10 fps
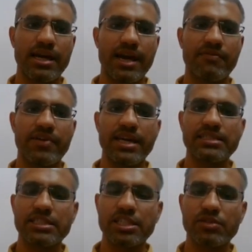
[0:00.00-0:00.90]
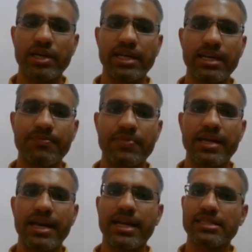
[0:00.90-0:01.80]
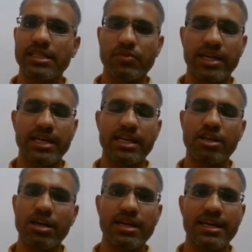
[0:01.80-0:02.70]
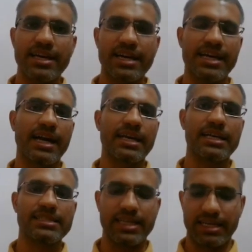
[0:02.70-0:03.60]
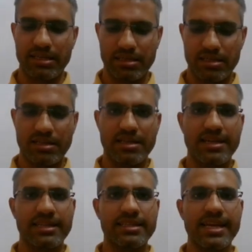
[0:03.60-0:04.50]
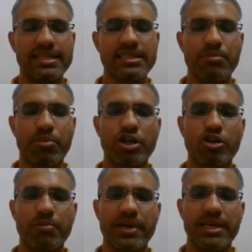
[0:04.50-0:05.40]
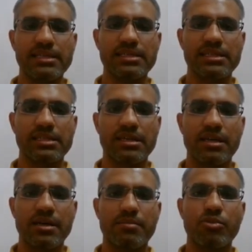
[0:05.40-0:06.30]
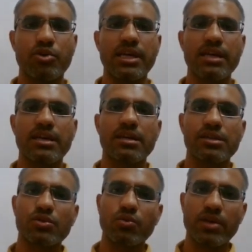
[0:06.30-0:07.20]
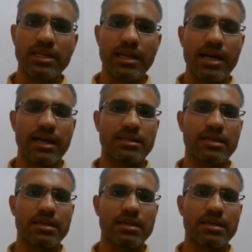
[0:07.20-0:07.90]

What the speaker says: And where is it situated? It is situated in your Karnataka state. The next important topic is Muni Suratanath.